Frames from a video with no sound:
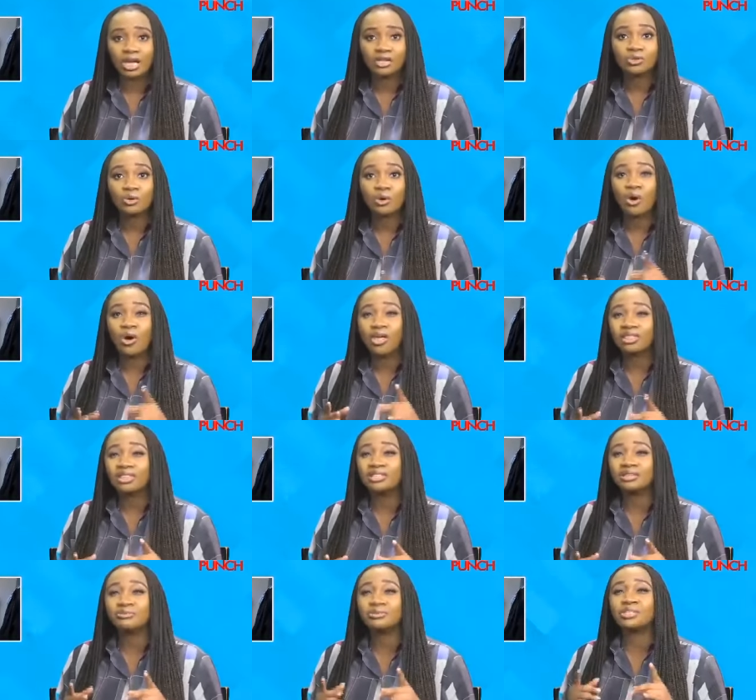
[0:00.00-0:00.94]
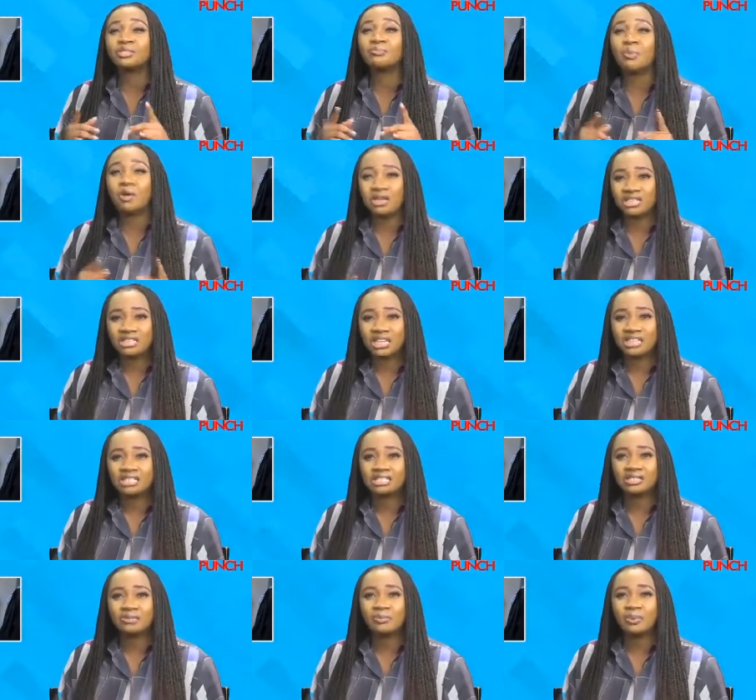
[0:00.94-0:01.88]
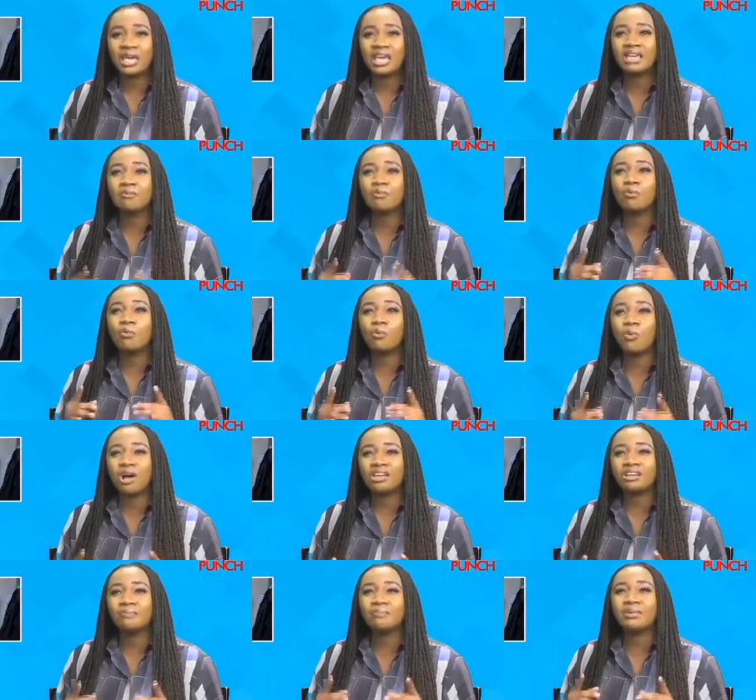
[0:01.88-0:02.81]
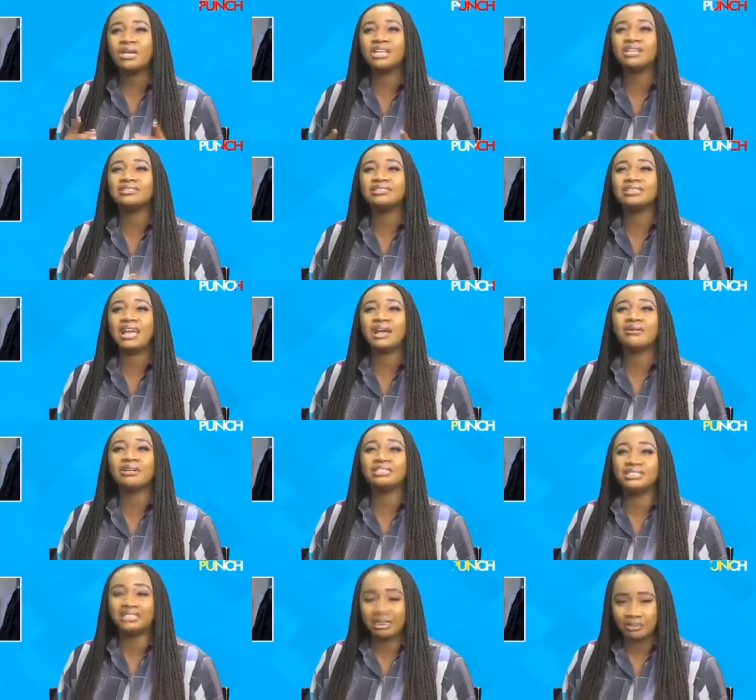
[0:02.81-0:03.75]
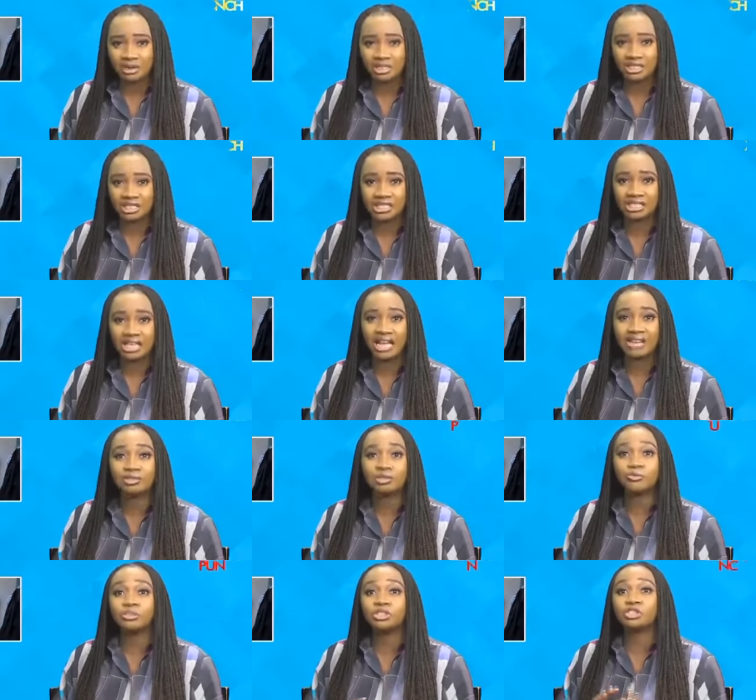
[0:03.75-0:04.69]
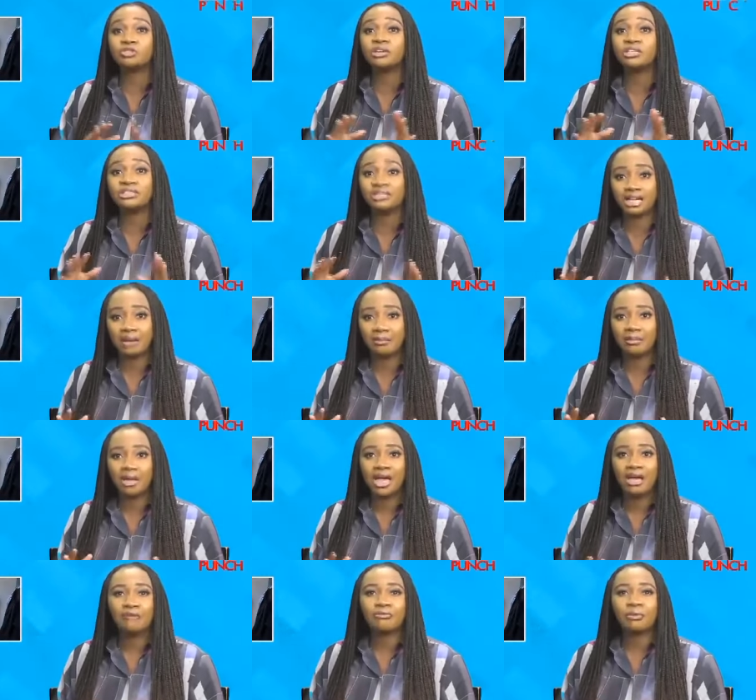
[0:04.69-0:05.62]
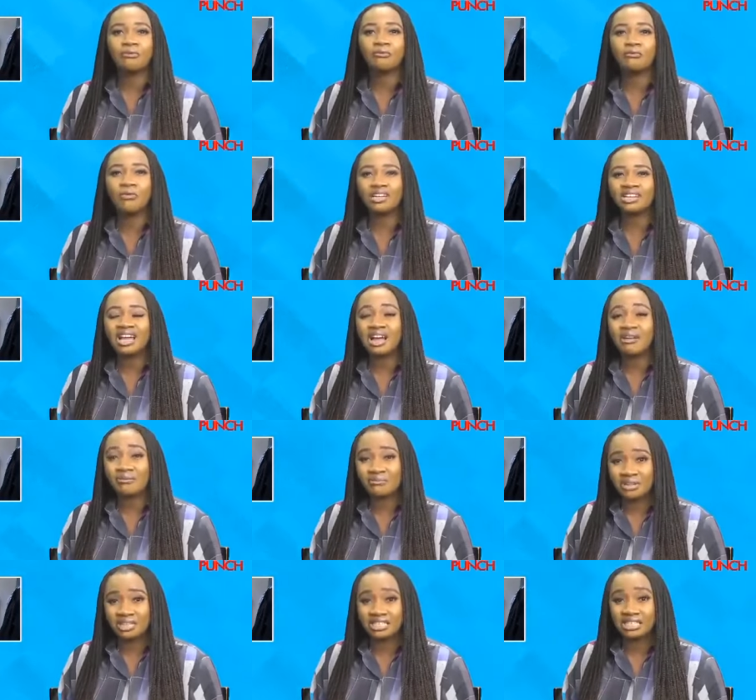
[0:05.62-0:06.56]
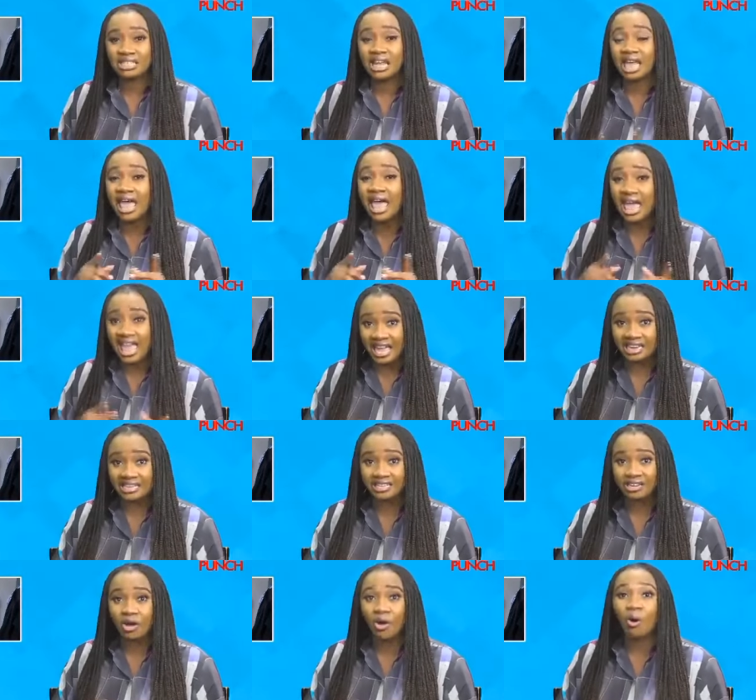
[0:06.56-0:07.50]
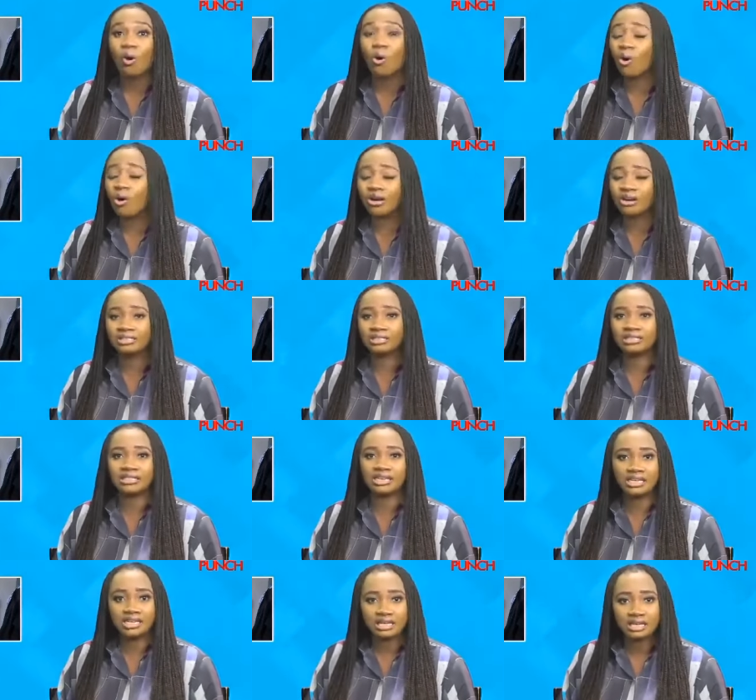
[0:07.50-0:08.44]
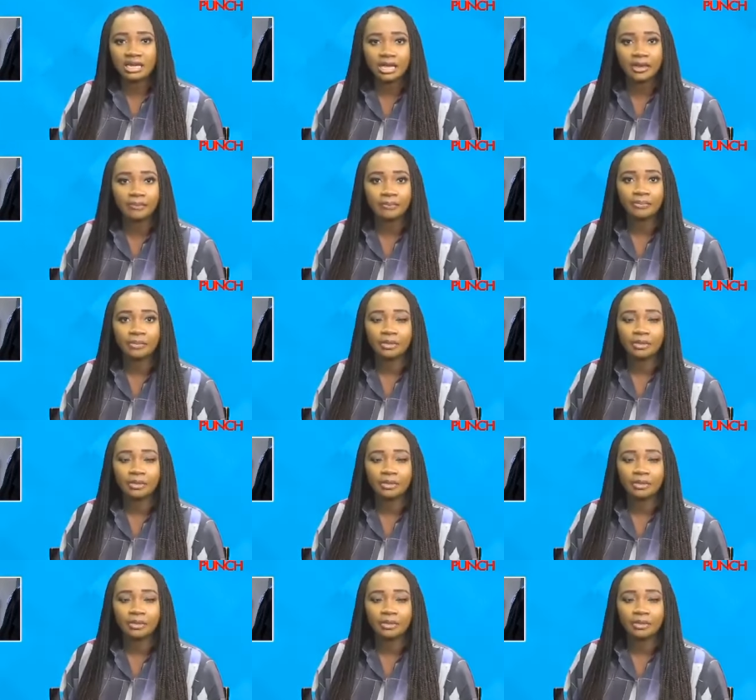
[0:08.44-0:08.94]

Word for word: to order the respondents to pay him 1 billion naira damages and to restrain them from further arresting and or detaining him.